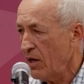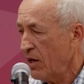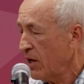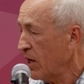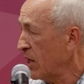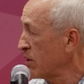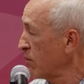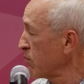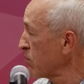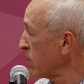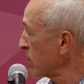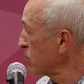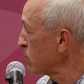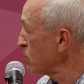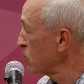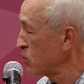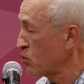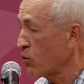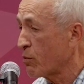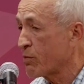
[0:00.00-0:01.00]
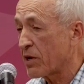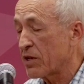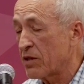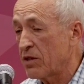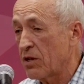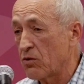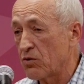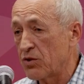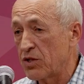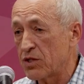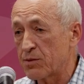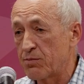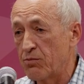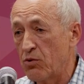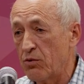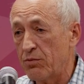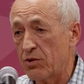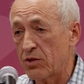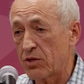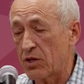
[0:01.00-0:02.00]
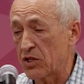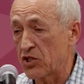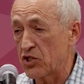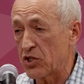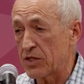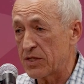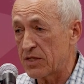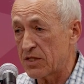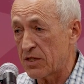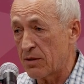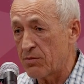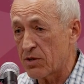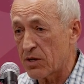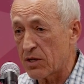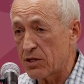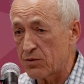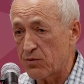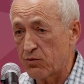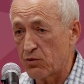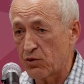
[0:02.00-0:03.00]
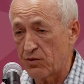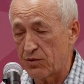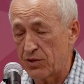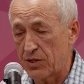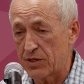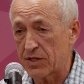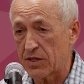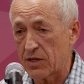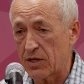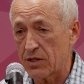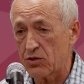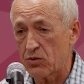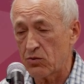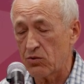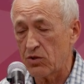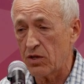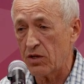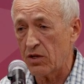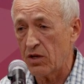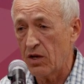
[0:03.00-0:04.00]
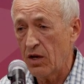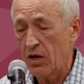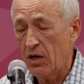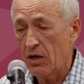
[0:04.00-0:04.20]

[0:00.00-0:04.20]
And I would like to stop right now at this moment and just summarize what we discussed today.